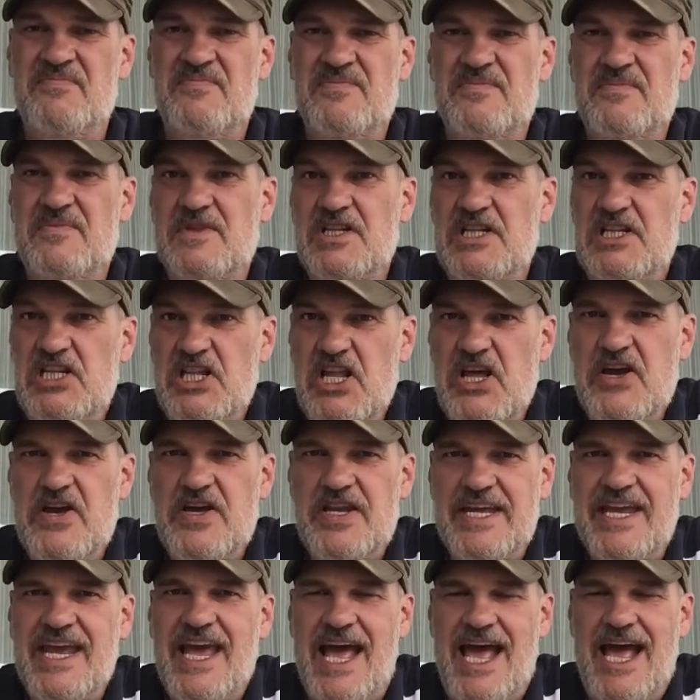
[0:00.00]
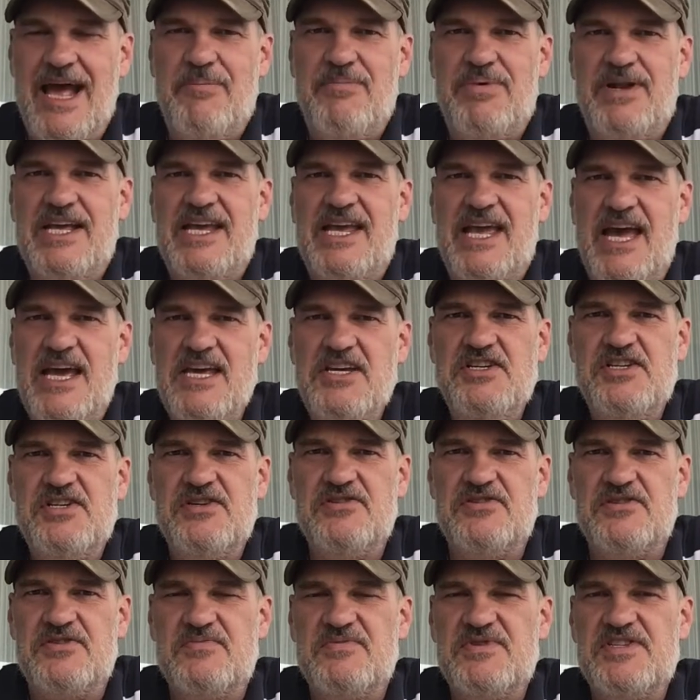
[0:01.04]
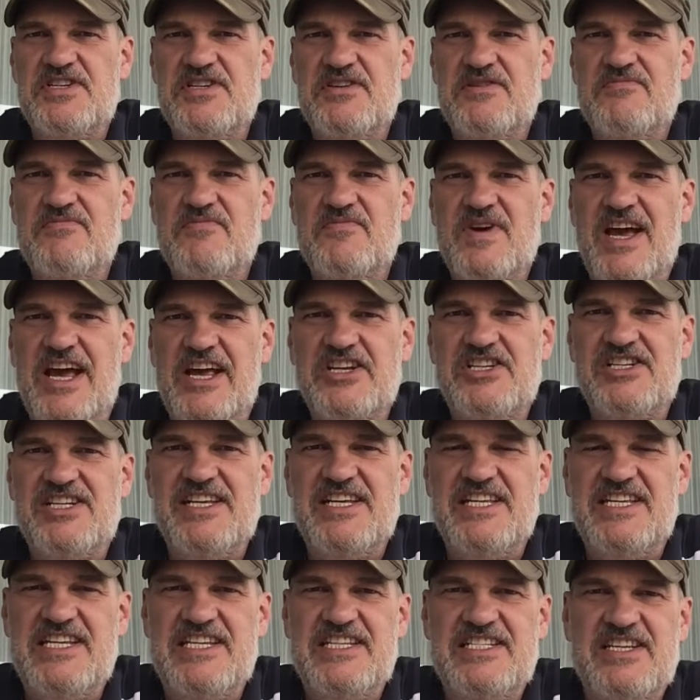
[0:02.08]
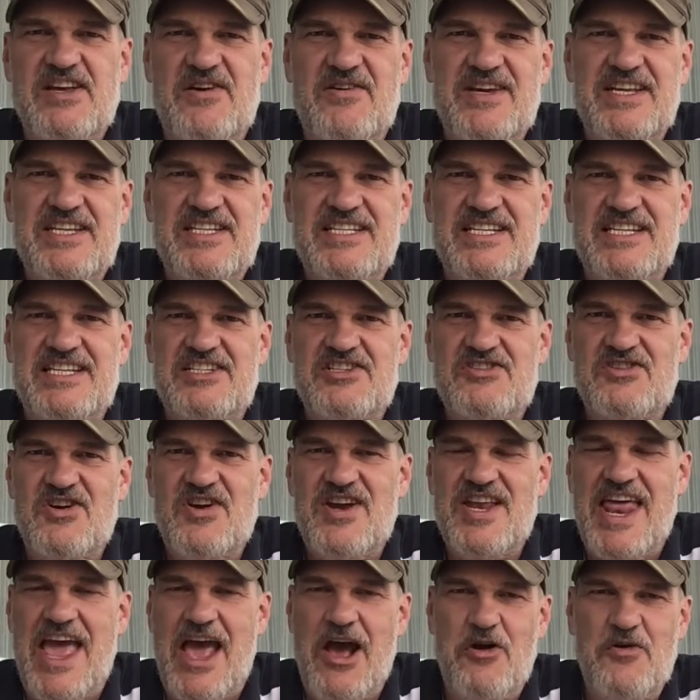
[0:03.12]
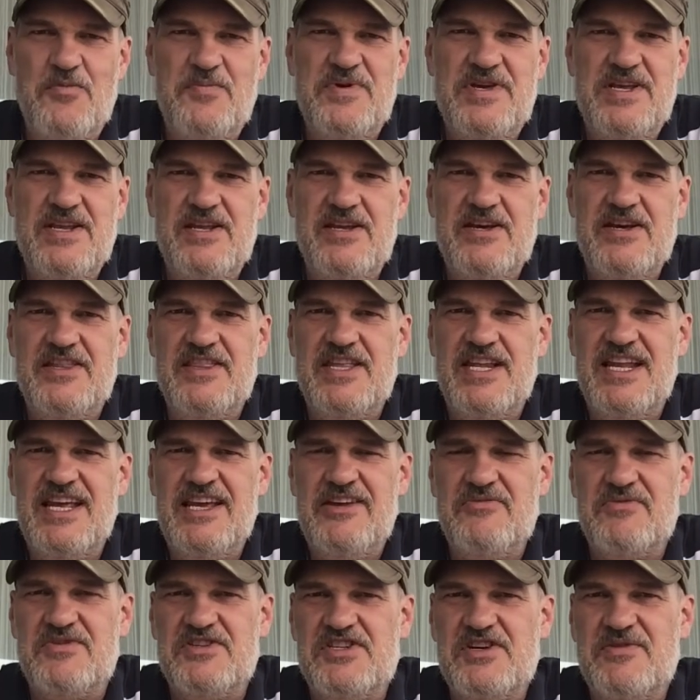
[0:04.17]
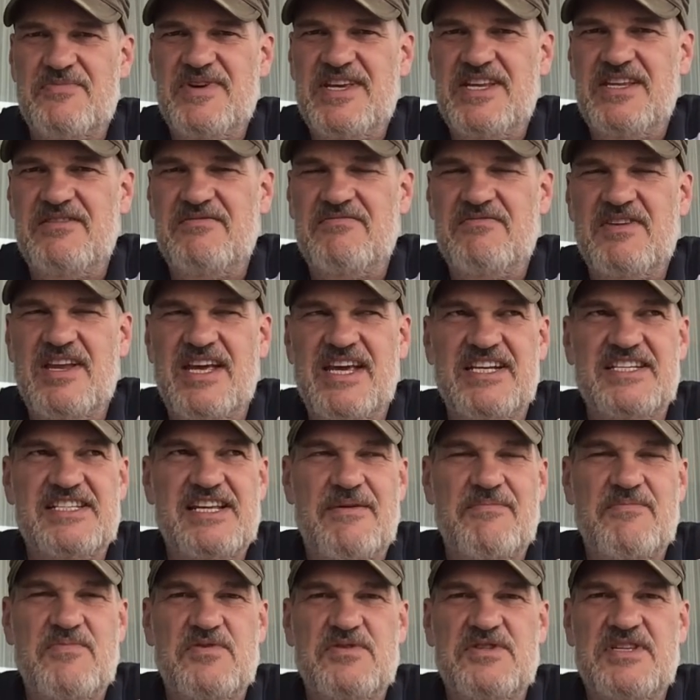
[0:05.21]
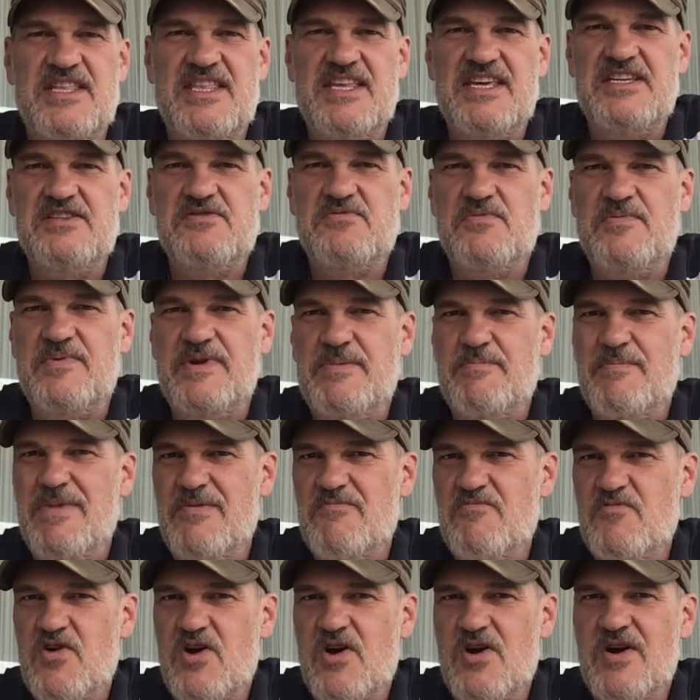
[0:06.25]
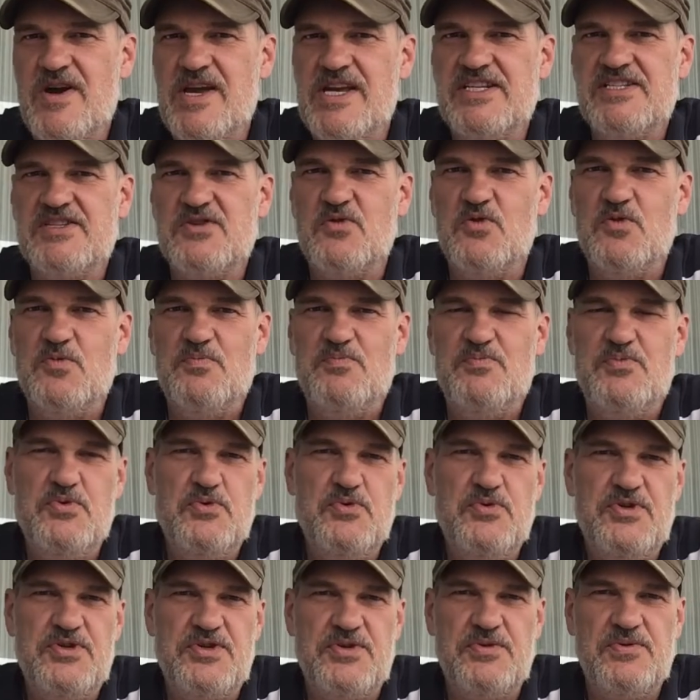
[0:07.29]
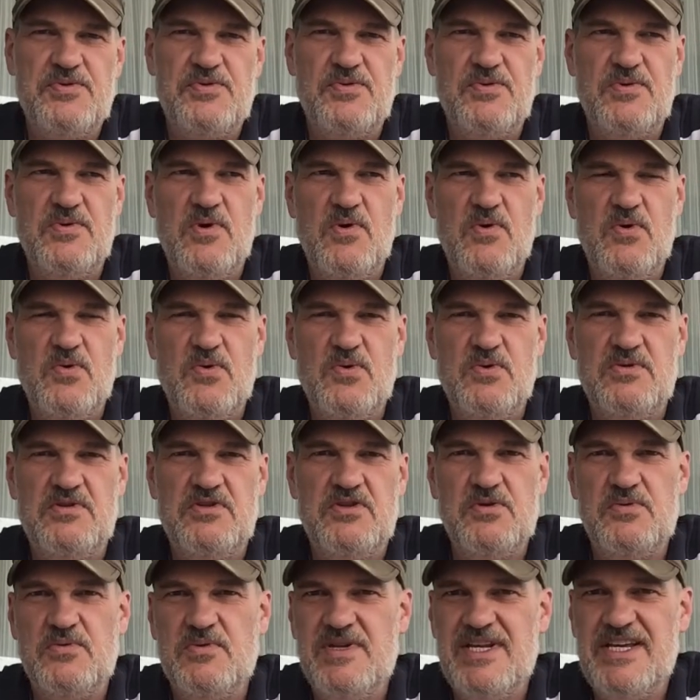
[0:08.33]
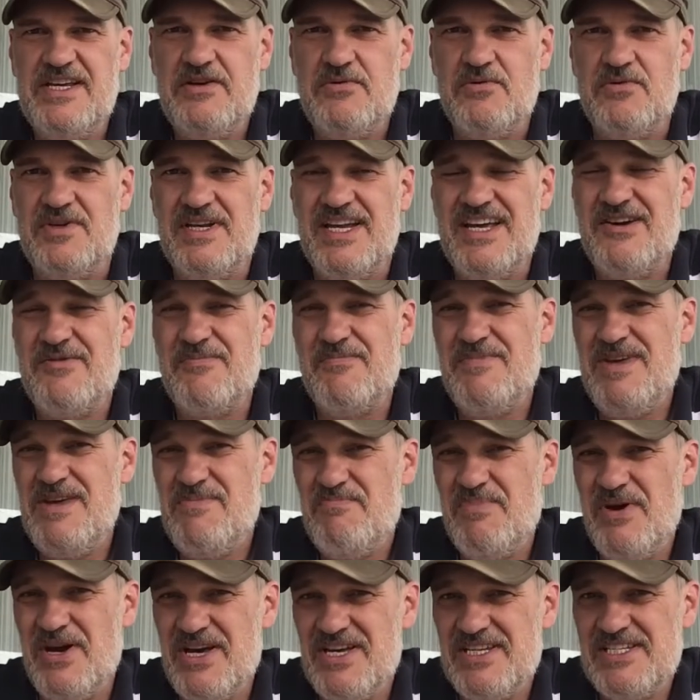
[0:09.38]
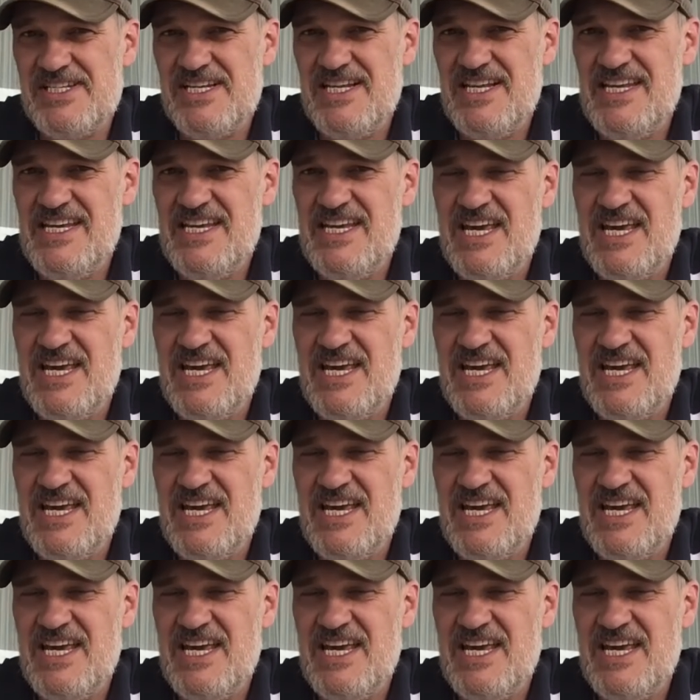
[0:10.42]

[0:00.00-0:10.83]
learning applications which are actually designed to try and help you learn the language. I mean, examples of these would be Memrise or Busuu or Duolingo. Now, me personally,